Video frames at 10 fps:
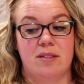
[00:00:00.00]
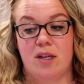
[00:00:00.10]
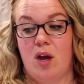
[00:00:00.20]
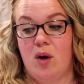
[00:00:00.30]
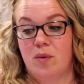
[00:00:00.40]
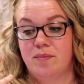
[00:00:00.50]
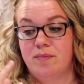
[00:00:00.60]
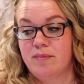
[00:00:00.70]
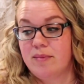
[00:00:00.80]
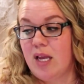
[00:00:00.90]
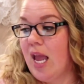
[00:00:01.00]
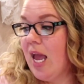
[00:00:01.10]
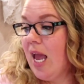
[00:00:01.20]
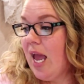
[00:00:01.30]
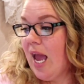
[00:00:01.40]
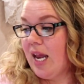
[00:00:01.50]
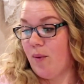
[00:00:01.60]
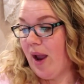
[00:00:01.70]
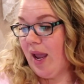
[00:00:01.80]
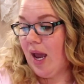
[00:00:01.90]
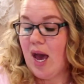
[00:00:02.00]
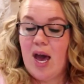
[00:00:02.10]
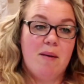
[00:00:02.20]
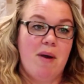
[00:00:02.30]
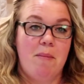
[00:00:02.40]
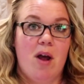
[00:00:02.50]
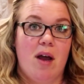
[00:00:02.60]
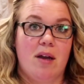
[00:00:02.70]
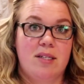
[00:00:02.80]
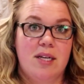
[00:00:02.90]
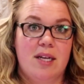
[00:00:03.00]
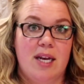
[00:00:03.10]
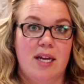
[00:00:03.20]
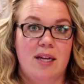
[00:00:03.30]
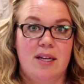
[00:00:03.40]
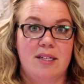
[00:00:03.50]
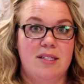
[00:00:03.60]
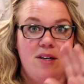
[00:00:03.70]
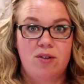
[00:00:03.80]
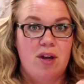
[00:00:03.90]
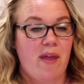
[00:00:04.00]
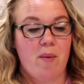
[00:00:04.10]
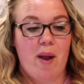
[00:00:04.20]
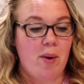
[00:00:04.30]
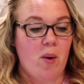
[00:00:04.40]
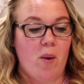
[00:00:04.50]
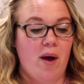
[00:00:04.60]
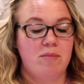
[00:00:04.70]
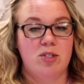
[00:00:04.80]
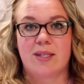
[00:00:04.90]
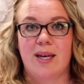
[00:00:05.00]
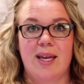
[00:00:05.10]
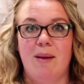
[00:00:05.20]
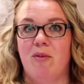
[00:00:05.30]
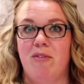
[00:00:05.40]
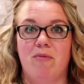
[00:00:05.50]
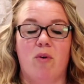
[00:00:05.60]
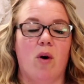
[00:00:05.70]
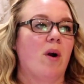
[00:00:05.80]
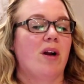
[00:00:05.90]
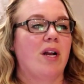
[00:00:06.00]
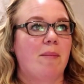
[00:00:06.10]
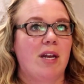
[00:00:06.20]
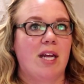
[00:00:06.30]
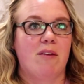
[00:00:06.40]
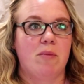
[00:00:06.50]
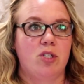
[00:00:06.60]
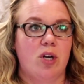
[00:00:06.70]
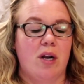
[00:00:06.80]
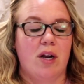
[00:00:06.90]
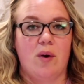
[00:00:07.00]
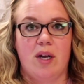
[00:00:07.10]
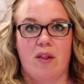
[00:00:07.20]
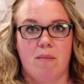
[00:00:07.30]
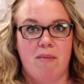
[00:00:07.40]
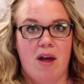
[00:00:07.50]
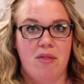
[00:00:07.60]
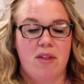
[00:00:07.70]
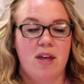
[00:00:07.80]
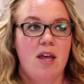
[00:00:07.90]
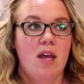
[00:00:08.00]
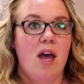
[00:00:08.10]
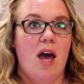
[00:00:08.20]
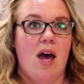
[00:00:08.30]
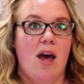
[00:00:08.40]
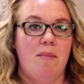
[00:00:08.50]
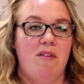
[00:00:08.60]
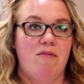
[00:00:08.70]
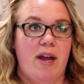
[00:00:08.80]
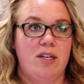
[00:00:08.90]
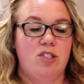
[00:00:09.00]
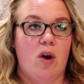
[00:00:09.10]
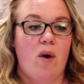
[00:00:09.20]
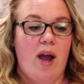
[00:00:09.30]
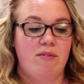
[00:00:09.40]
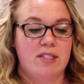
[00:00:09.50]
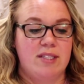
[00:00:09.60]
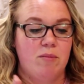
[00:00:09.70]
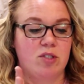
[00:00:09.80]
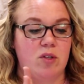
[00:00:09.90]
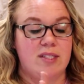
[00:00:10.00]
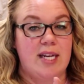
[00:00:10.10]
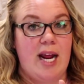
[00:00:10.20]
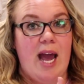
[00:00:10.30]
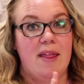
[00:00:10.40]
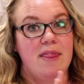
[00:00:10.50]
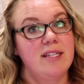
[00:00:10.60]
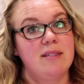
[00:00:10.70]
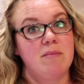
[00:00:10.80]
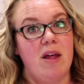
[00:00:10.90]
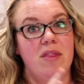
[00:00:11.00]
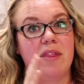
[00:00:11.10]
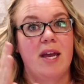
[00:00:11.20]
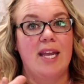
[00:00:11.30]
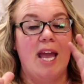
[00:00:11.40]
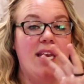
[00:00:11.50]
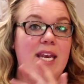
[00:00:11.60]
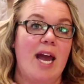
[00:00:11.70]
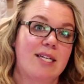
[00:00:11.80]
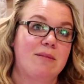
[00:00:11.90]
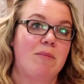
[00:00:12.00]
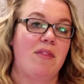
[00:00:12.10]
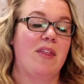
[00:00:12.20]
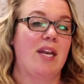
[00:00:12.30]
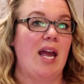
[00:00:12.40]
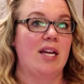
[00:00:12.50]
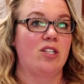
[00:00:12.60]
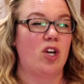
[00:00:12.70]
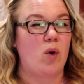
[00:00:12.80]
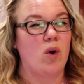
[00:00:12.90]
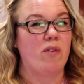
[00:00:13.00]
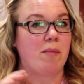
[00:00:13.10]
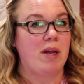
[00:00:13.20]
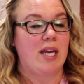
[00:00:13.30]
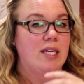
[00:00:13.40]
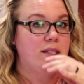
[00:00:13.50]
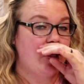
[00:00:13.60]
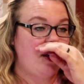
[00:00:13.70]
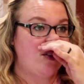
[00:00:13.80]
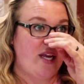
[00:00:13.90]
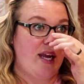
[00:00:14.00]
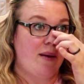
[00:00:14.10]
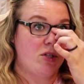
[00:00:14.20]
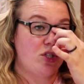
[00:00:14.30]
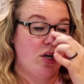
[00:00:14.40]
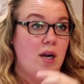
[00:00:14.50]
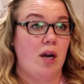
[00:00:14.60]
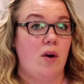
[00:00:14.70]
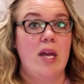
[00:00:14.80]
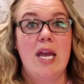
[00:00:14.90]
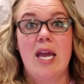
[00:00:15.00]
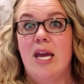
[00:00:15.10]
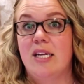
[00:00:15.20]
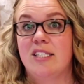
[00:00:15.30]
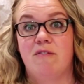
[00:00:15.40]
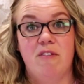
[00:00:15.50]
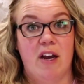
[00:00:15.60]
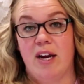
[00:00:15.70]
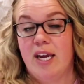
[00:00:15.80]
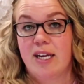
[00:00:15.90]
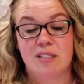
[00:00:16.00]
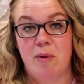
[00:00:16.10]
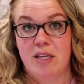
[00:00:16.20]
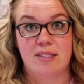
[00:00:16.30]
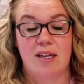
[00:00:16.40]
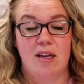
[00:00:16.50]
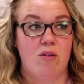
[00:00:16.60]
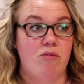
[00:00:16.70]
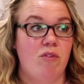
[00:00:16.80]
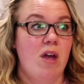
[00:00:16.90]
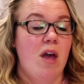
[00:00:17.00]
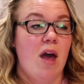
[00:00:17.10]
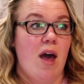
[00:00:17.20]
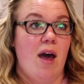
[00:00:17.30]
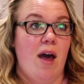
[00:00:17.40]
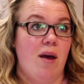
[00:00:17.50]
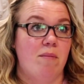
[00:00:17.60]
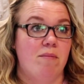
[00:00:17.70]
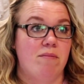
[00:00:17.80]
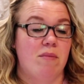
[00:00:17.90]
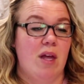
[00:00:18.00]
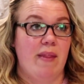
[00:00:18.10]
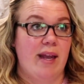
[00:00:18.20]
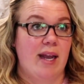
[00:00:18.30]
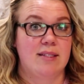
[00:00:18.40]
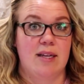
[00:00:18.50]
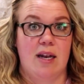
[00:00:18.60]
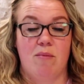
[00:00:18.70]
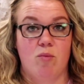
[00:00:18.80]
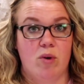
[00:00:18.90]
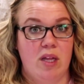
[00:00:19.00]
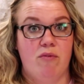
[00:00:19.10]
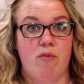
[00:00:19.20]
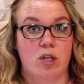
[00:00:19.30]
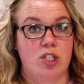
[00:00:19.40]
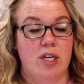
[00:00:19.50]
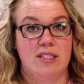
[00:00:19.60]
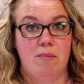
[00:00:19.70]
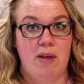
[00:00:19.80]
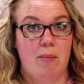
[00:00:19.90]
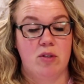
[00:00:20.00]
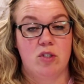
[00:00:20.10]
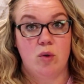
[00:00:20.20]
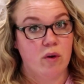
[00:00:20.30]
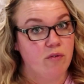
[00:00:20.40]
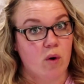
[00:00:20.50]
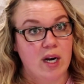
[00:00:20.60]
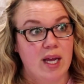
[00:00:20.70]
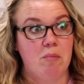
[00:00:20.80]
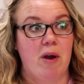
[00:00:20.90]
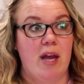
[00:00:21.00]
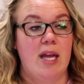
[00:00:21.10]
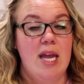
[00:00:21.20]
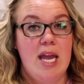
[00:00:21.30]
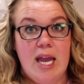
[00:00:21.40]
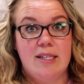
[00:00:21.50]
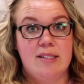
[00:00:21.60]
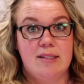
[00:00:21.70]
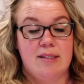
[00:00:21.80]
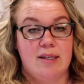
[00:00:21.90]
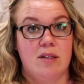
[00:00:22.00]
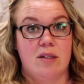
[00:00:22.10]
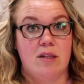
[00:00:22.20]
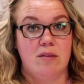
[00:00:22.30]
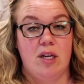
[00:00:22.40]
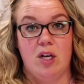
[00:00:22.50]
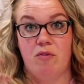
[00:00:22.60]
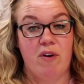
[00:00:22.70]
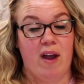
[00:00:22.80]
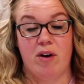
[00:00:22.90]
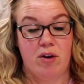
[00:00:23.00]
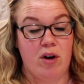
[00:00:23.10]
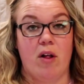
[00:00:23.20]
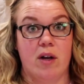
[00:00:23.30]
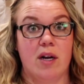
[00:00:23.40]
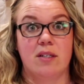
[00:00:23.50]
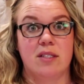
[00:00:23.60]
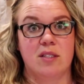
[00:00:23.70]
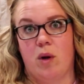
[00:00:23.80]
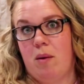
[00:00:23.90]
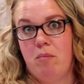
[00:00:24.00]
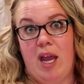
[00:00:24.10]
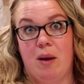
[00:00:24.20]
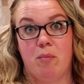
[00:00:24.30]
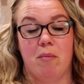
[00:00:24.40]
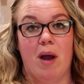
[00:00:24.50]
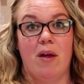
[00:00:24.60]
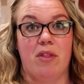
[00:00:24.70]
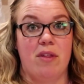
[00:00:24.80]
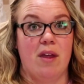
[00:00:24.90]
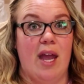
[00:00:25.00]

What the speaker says: So anyway, I'm not going to continue down that rabbit hole. I'm just going to keep moving forward. I'm going to give Mounjaro another month. If I don't have the same results that I had this month, again, next month, then I don't know if I'm going to continue taking Mounjaro. It is very expensive. And like I said, I'm really fortunate to be able to afford it, but it's still, $500 is what I'm paying per month.